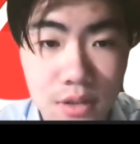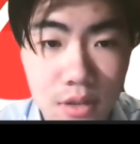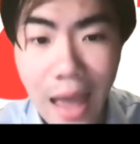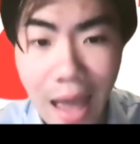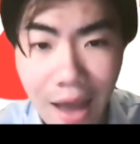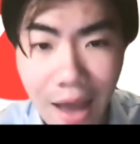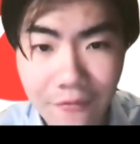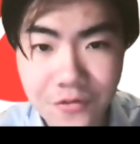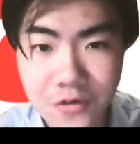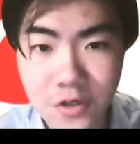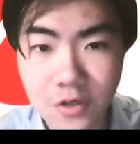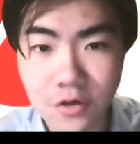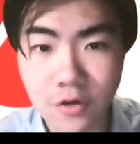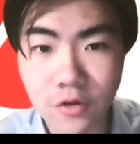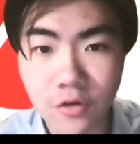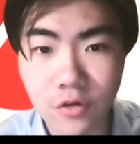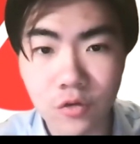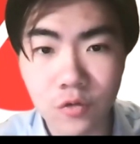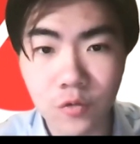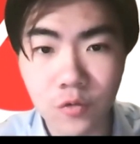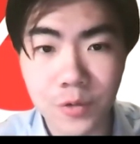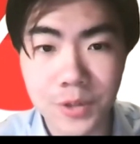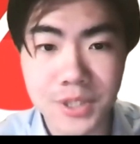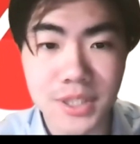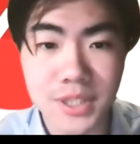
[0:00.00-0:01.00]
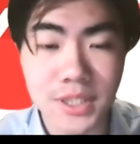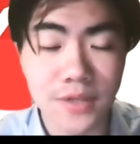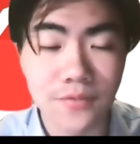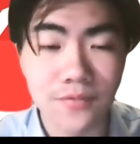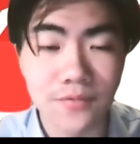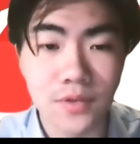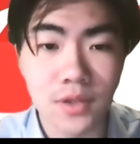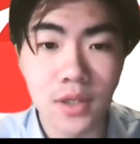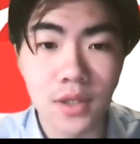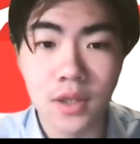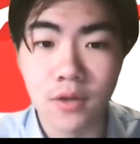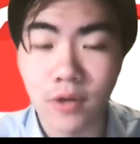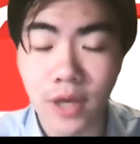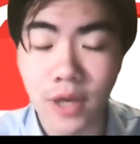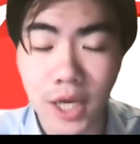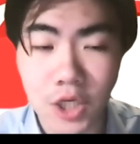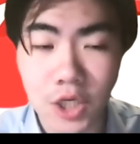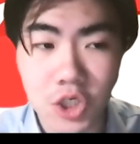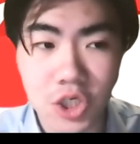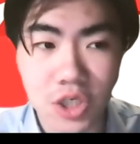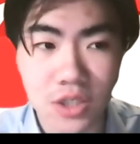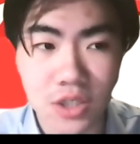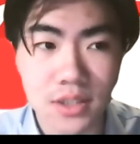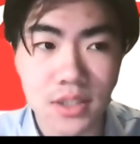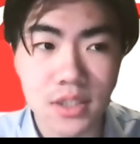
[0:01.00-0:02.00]
After you receive the
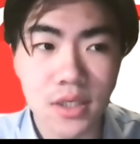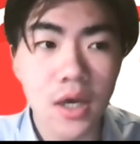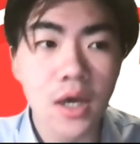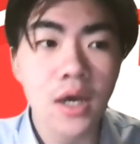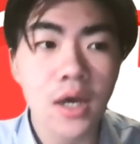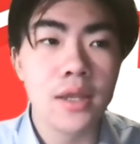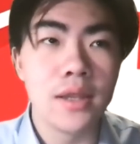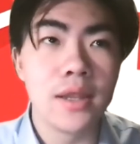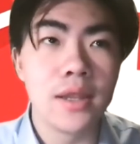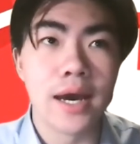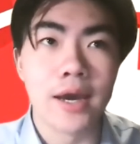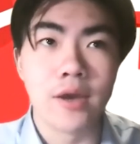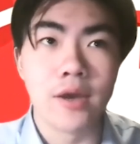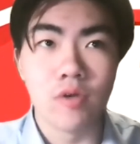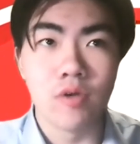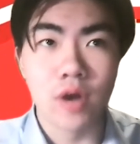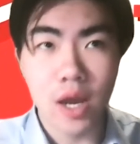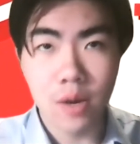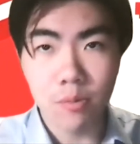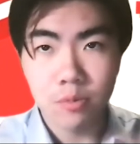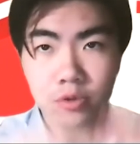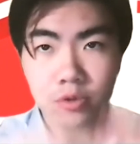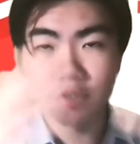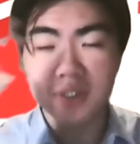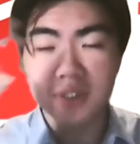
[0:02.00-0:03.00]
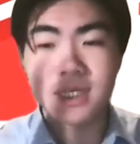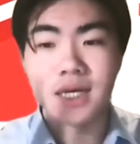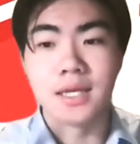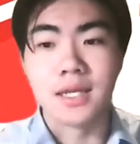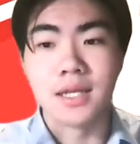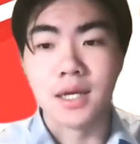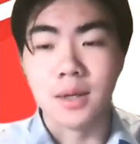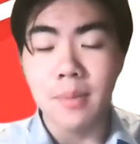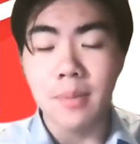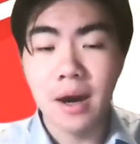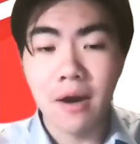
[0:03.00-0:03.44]
locations, that you're able to sign up.